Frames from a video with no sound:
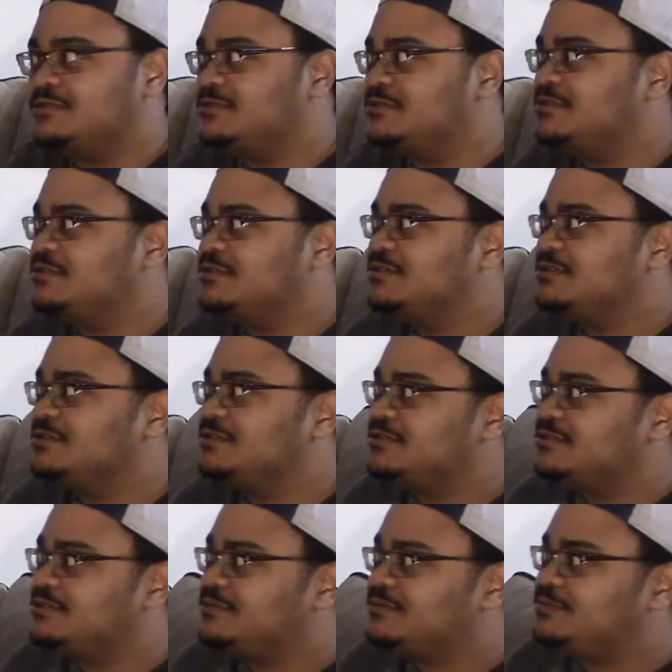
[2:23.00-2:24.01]

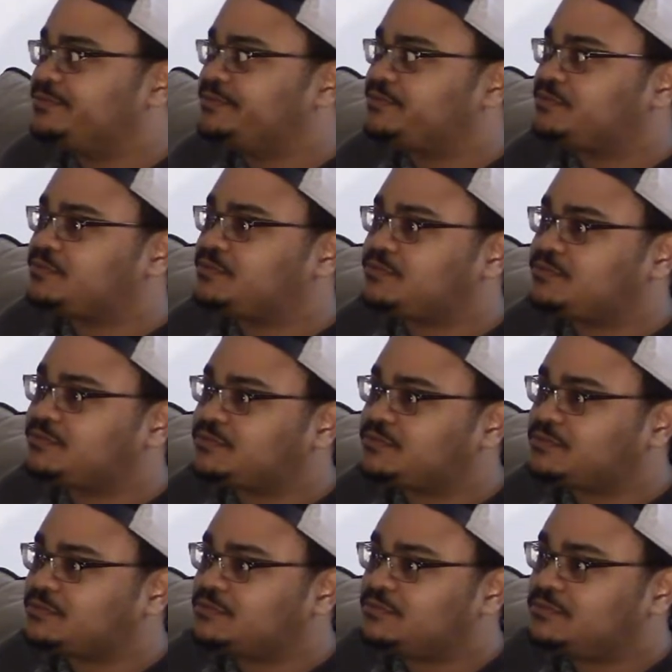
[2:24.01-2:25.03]

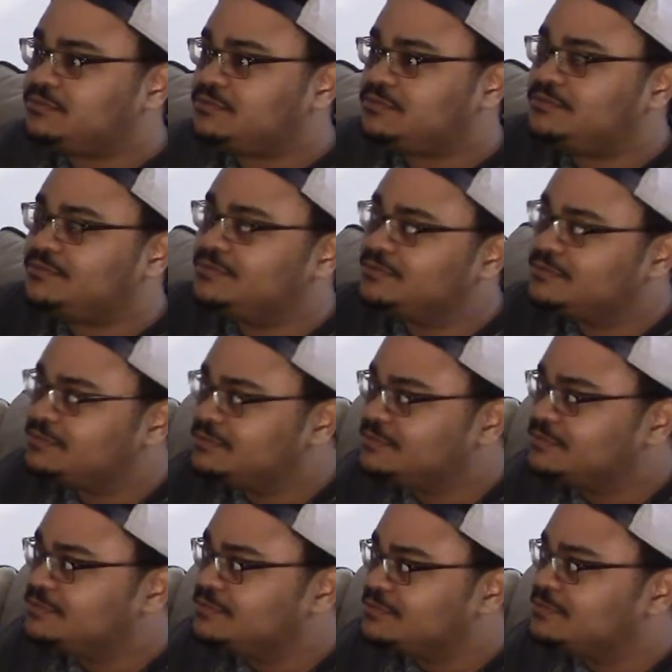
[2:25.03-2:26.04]

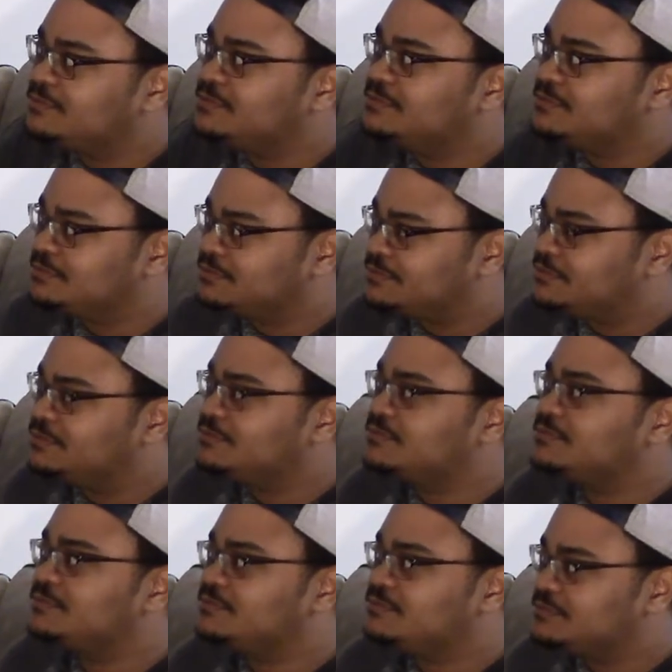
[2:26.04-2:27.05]

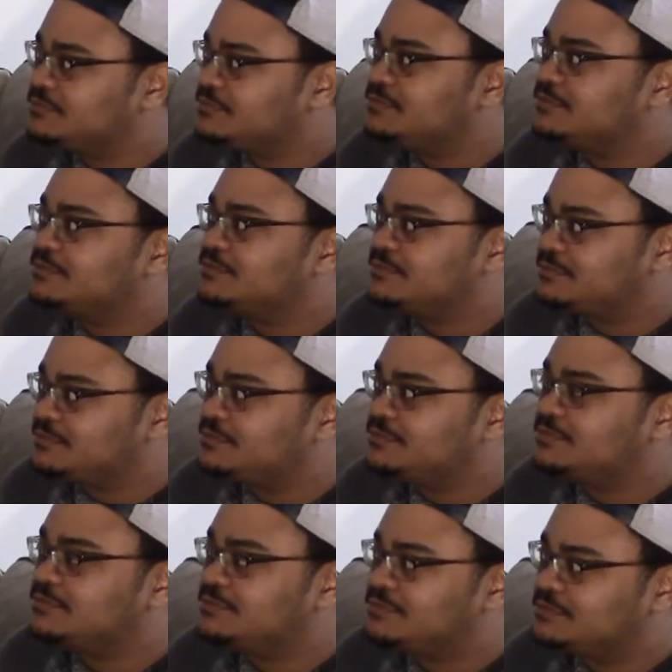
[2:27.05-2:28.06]

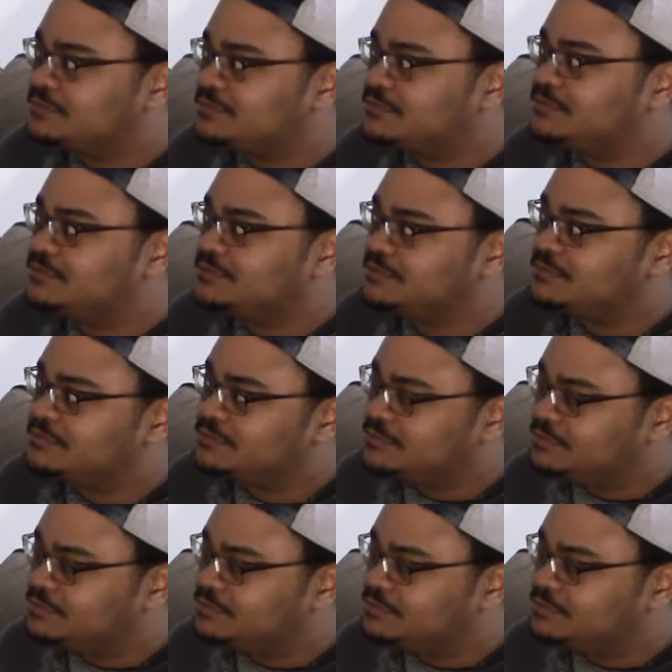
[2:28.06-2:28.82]
No words are spoken by the person on screen.